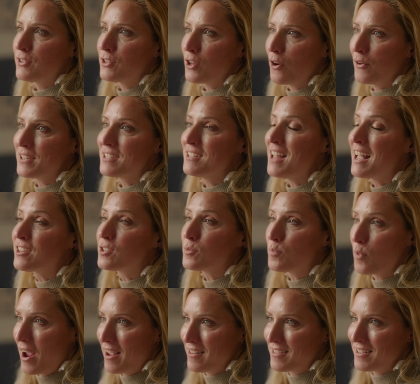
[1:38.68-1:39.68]
So it's not
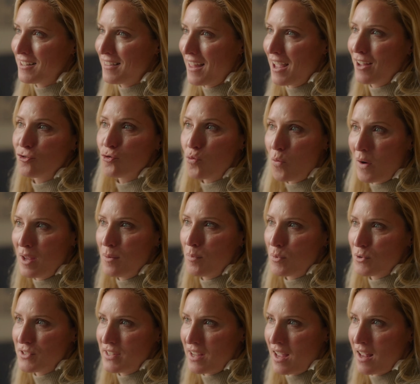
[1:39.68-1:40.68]
surprising that
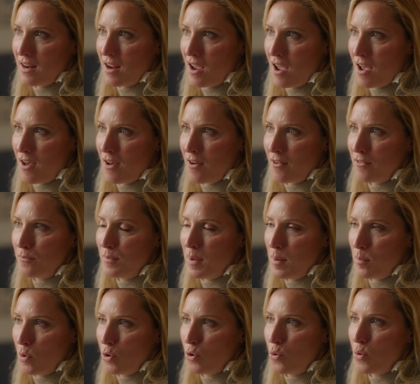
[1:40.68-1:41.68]
20% of
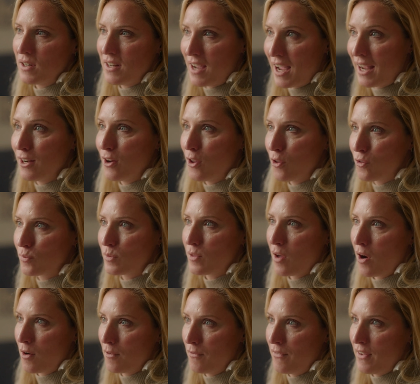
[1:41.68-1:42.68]
people who are diagnosed with
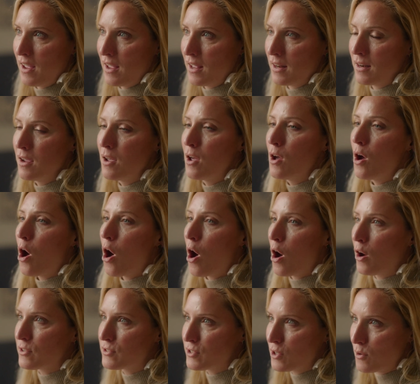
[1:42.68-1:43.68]
ARFID
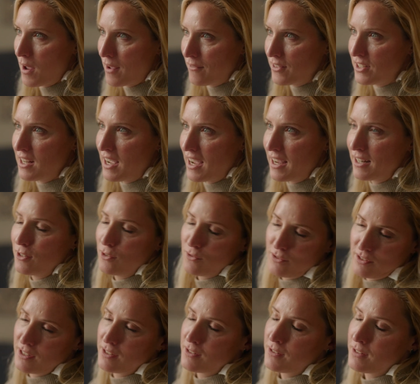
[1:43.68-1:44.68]
also have a
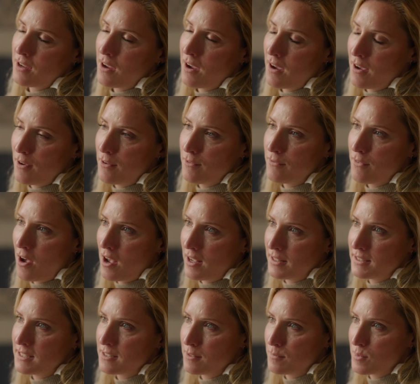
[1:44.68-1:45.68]
diagnosis of
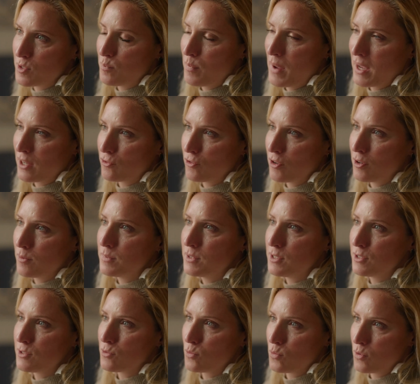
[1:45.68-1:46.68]
autism spectrum
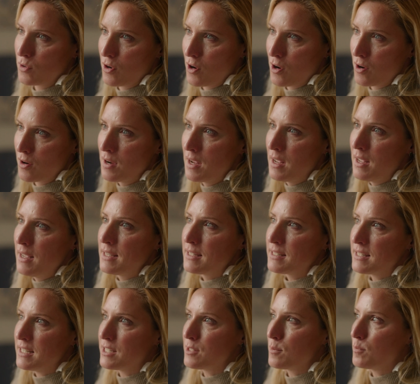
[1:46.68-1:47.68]
disorder,
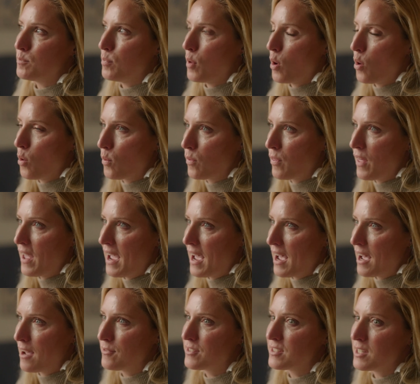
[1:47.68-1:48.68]
since both
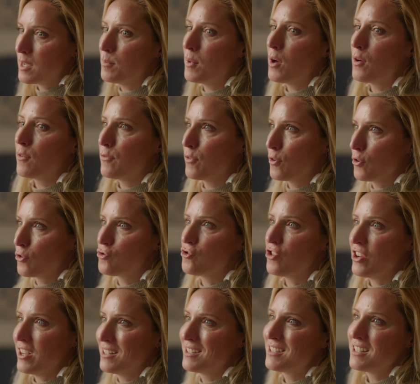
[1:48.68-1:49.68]
have some
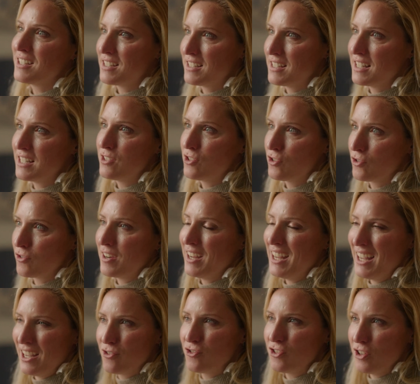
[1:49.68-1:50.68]
aversion to sensory
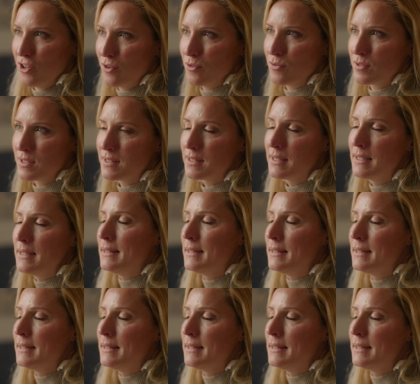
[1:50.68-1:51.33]
issues.